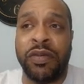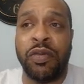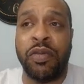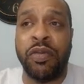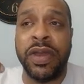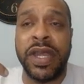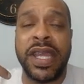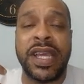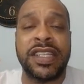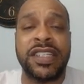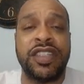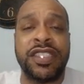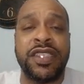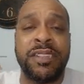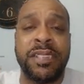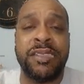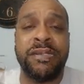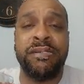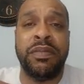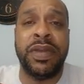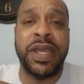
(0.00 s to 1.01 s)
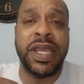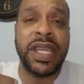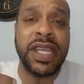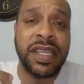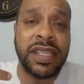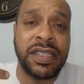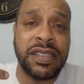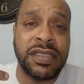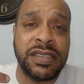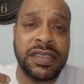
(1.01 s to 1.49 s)
we as human
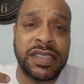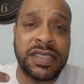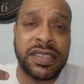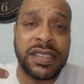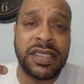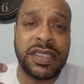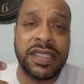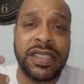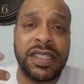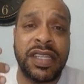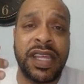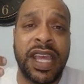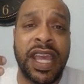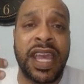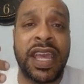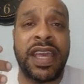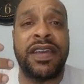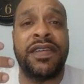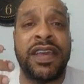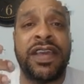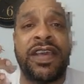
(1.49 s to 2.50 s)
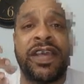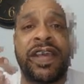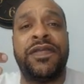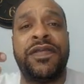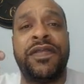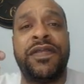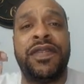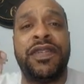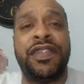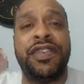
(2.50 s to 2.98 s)
beings
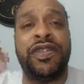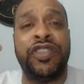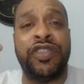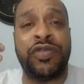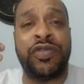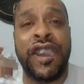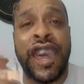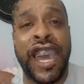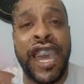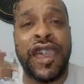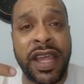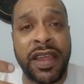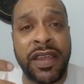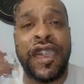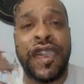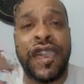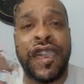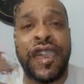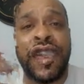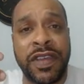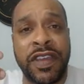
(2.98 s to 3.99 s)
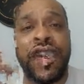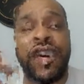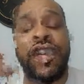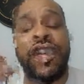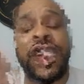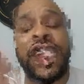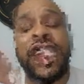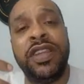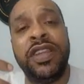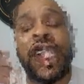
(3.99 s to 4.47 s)
have drive.
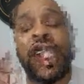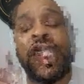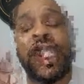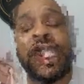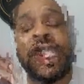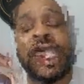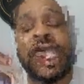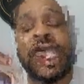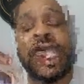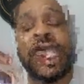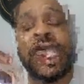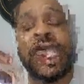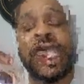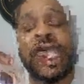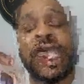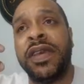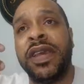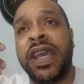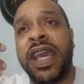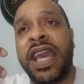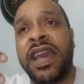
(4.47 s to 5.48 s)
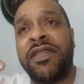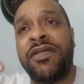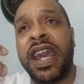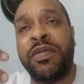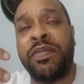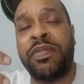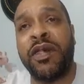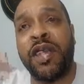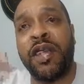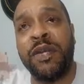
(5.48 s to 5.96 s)
If we don't have
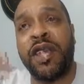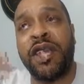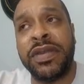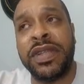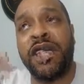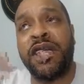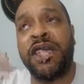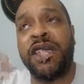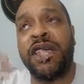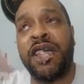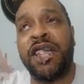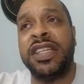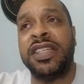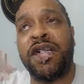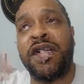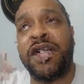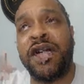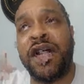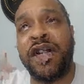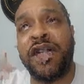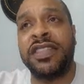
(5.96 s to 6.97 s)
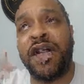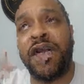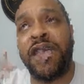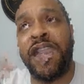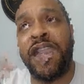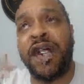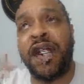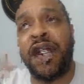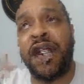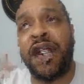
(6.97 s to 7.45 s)
a purpose and a sense
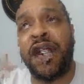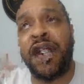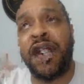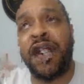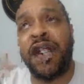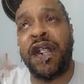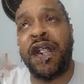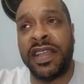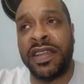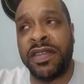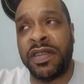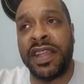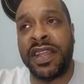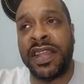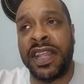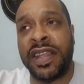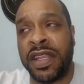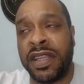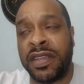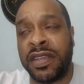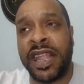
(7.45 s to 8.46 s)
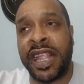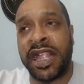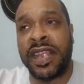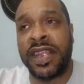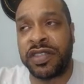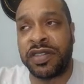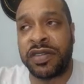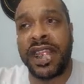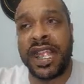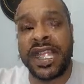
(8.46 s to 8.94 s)
of getting things
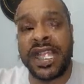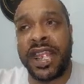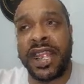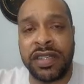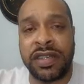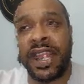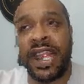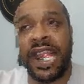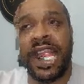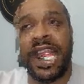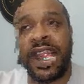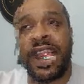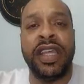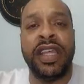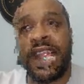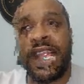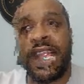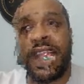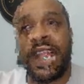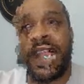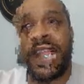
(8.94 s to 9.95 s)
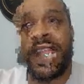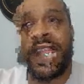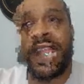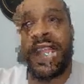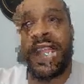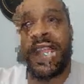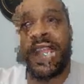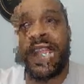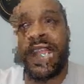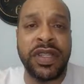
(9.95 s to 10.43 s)
in structure,
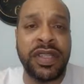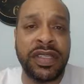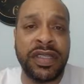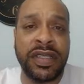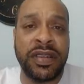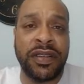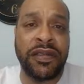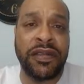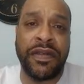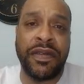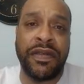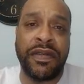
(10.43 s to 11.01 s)
the human